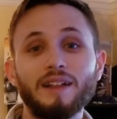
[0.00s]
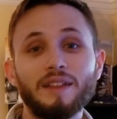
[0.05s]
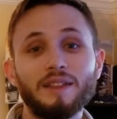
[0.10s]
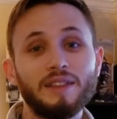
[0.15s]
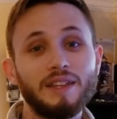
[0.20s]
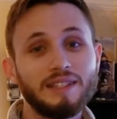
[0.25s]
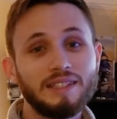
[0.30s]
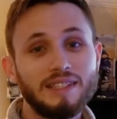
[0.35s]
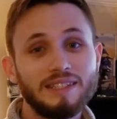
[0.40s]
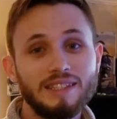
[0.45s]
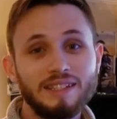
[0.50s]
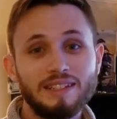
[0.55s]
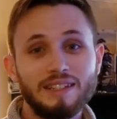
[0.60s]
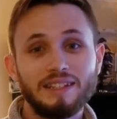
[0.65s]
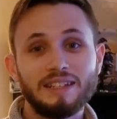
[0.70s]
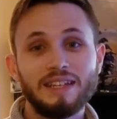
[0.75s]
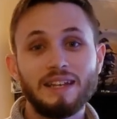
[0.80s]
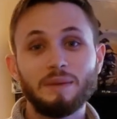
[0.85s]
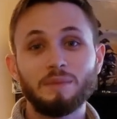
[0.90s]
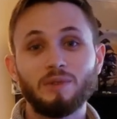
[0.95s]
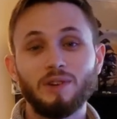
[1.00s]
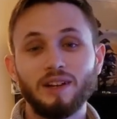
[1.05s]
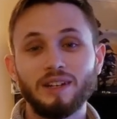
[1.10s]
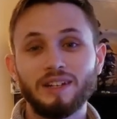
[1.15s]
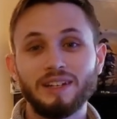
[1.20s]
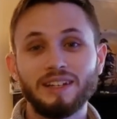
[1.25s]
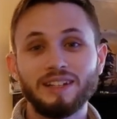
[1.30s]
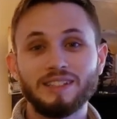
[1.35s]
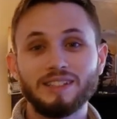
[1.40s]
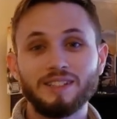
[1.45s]
This isn't a team run
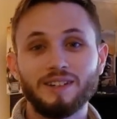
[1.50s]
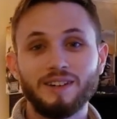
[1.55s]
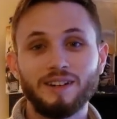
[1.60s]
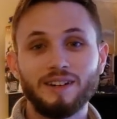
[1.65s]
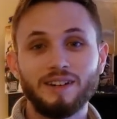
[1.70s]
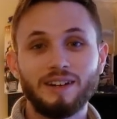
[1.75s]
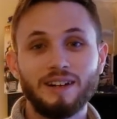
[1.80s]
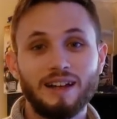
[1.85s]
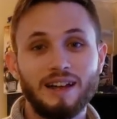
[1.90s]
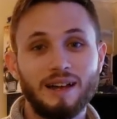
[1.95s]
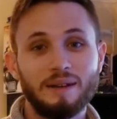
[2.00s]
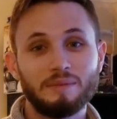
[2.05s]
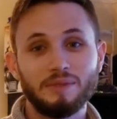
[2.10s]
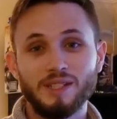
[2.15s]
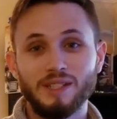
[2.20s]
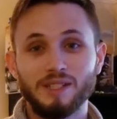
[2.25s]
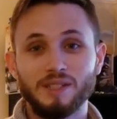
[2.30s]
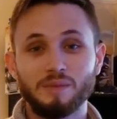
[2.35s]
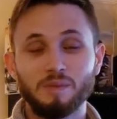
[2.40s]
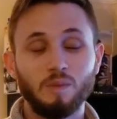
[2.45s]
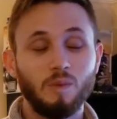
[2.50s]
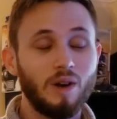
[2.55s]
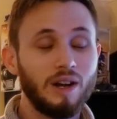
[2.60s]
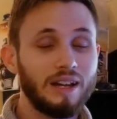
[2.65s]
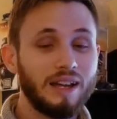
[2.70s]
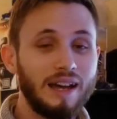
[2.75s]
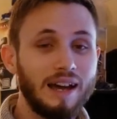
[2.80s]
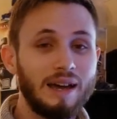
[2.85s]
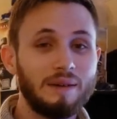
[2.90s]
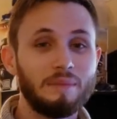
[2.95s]
Kickstarter. I'm just one
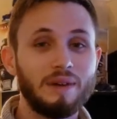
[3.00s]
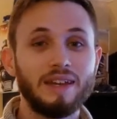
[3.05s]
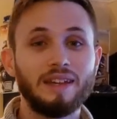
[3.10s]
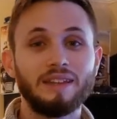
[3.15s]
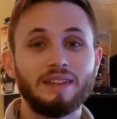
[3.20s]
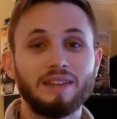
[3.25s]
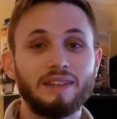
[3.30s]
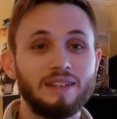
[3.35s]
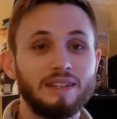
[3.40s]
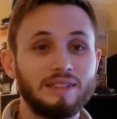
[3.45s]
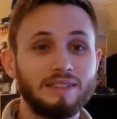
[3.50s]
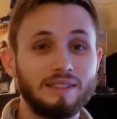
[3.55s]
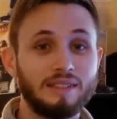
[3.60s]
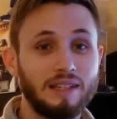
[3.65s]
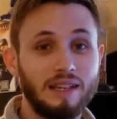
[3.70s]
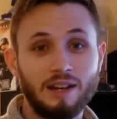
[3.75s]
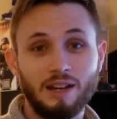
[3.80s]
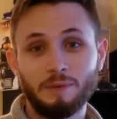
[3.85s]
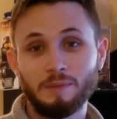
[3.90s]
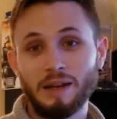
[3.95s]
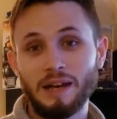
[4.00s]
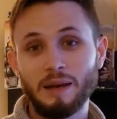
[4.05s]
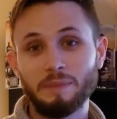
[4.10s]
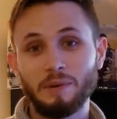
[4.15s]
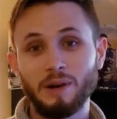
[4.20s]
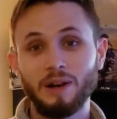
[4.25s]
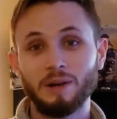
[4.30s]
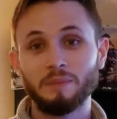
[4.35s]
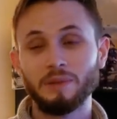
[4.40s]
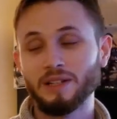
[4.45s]
guy making these here in my
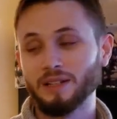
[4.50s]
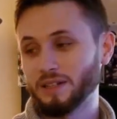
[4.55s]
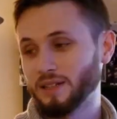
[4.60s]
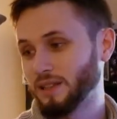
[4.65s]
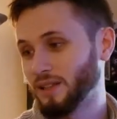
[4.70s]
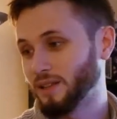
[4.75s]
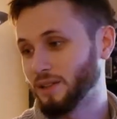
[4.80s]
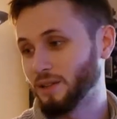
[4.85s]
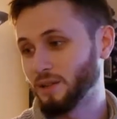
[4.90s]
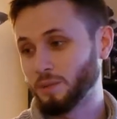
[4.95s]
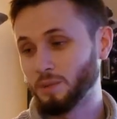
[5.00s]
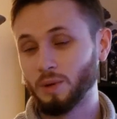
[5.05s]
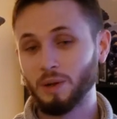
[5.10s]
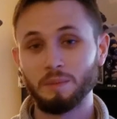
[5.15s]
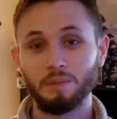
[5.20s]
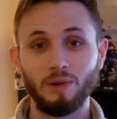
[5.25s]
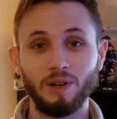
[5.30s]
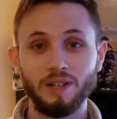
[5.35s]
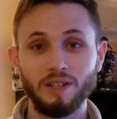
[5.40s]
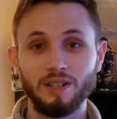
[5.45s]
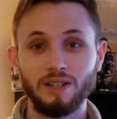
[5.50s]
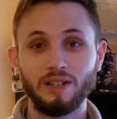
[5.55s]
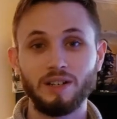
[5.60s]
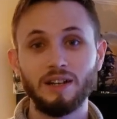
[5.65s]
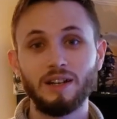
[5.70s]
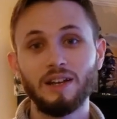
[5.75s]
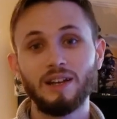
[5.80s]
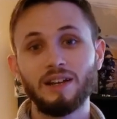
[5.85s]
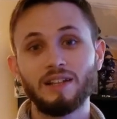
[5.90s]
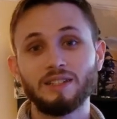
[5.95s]
apartment on the one printer.
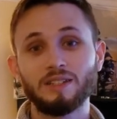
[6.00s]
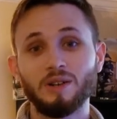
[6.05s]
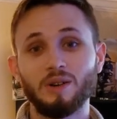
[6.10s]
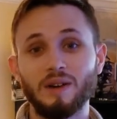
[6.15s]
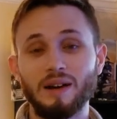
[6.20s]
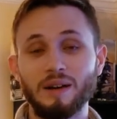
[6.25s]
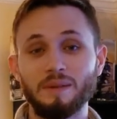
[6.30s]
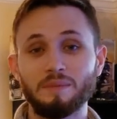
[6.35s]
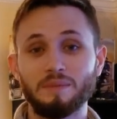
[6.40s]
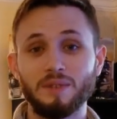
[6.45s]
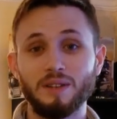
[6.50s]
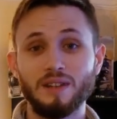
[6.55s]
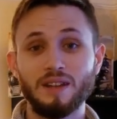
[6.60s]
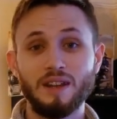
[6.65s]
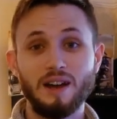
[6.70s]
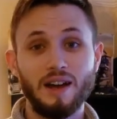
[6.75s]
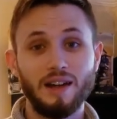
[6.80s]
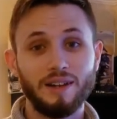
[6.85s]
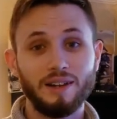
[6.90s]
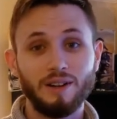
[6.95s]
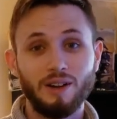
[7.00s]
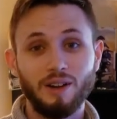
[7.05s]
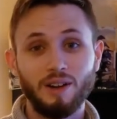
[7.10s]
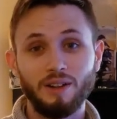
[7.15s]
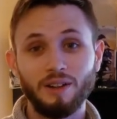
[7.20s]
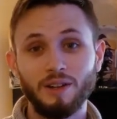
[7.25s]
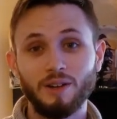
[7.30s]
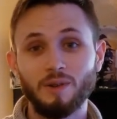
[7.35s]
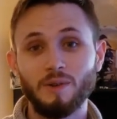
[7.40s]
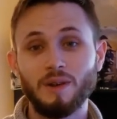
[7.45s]
So I'm not at
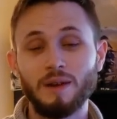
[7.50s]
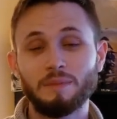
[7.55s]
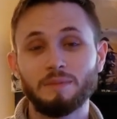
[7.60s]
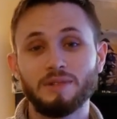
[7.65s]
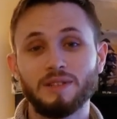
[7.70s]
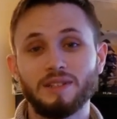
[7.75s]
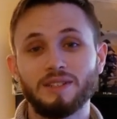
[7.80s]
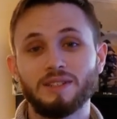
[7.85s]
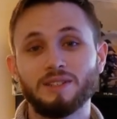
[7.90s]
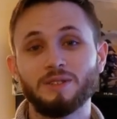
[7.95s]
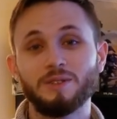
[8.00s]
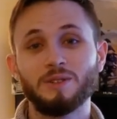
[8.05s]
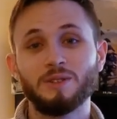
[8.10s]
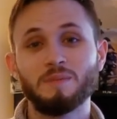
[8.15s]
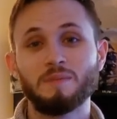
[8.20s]
all equipped to